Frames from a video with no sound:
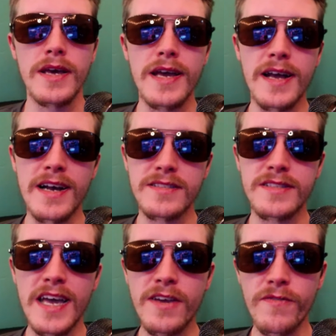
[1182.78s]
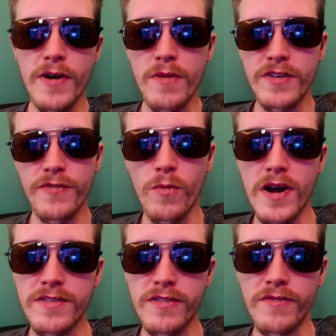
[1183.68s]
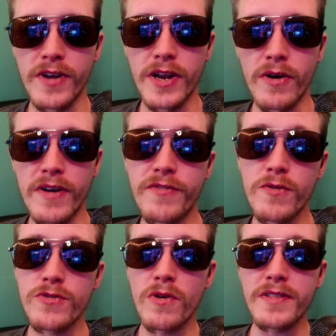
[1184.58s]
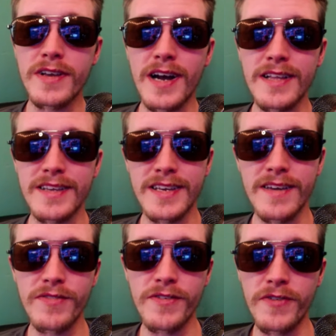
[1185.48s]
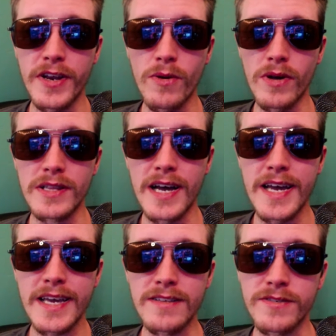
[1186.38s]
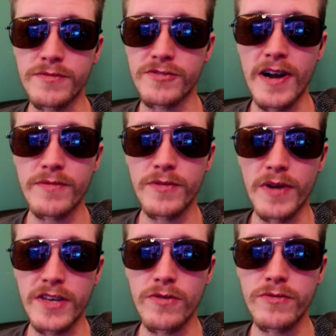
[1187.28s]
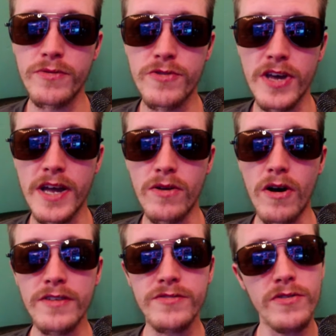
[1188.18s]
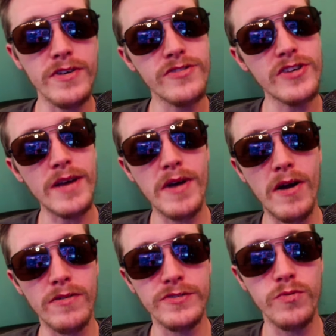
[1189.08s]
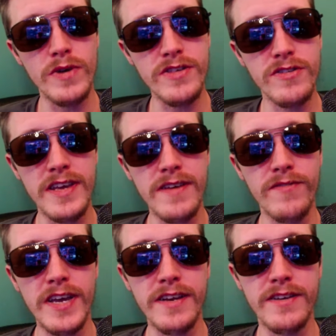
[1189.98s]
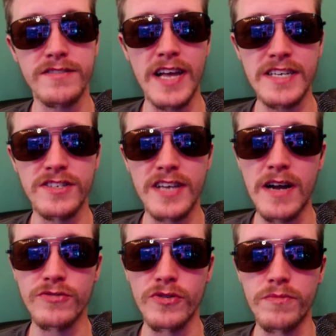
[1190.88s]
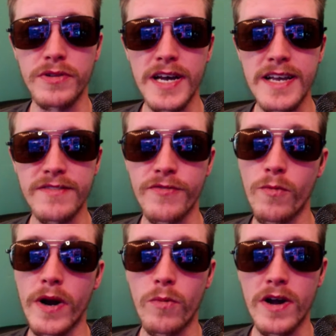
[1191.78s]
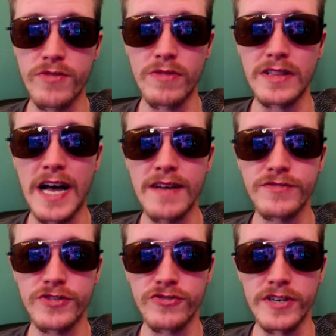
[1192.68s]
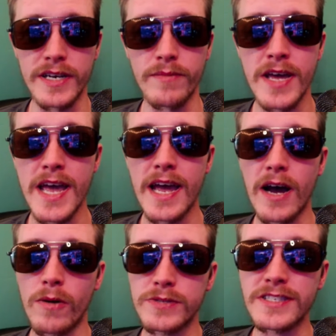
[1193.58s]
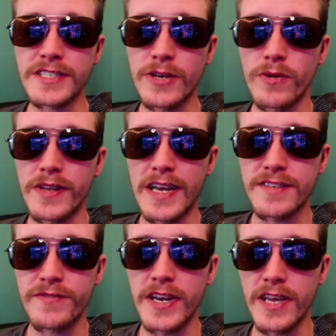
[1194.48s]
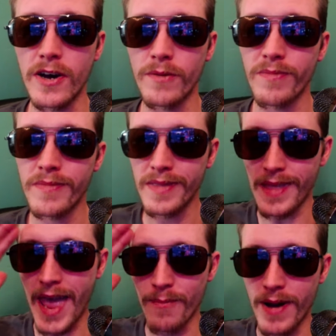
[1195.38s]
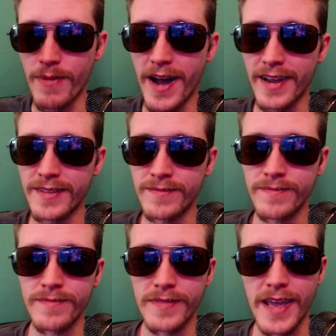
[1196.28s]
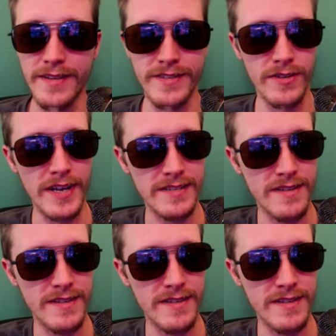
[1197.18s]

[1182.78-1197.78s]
Hey guys, thank you very much for watching the video. If you enjoyed the content, give the video a like and subscribe to my YouTube channel. Also, you can check me out on Twitch TV slash Scoundrel Plays if you want to watch me live stream. Hope to see you in the next video. Bye-bye. Until next